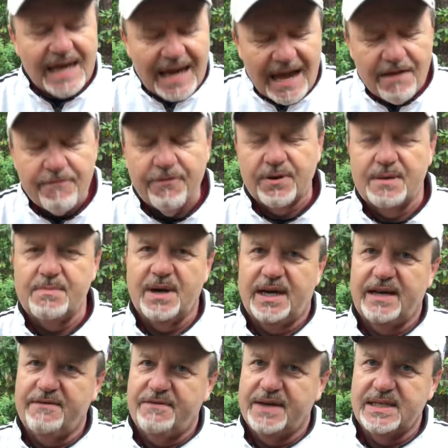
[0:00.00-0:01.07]

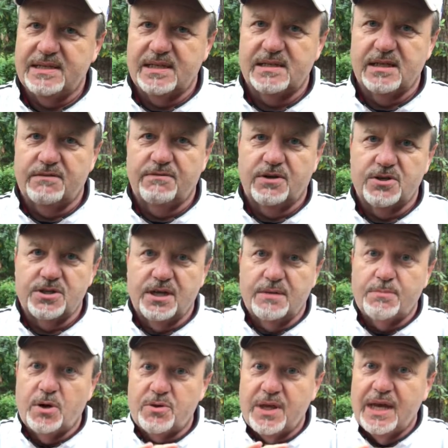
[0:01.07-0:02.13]
Everybody faces adversity,
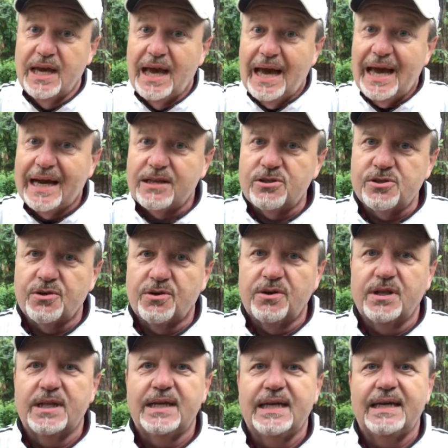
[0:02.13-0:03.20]
both
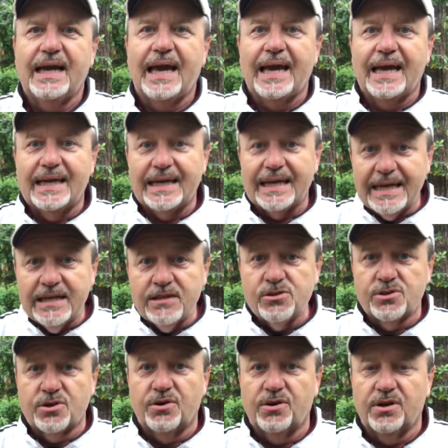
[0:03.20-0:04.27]
externally and
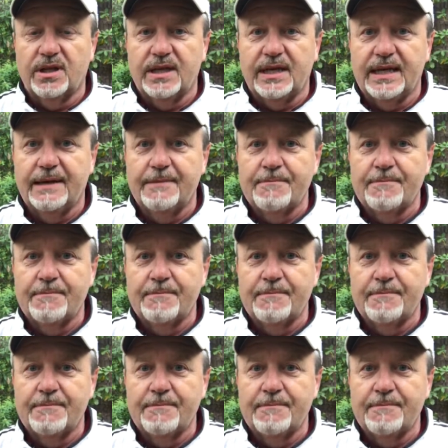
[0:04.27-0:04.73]
internally.